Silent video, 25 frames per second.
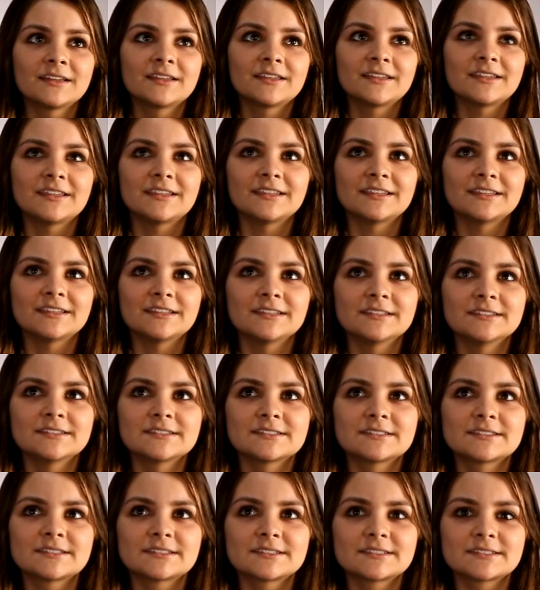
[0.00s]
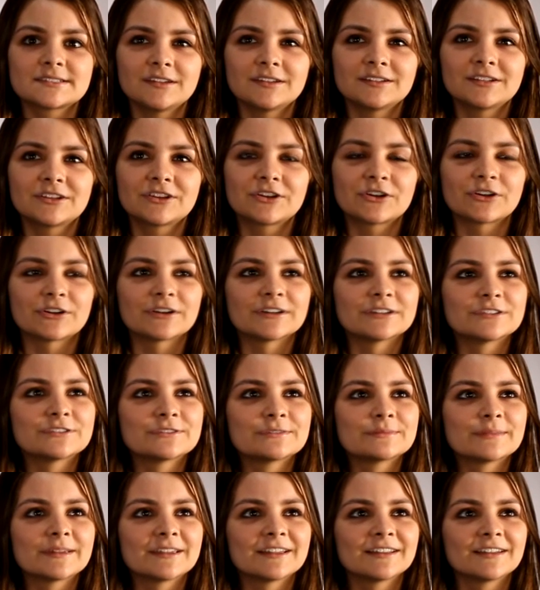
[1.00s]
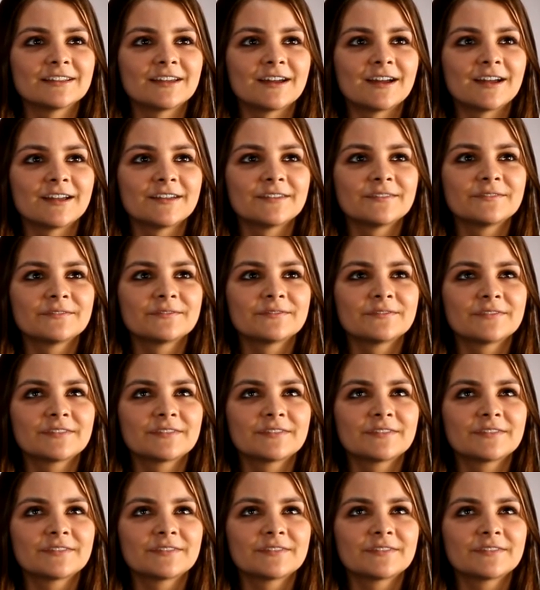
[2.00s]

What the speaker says: He's encouraged me a lot.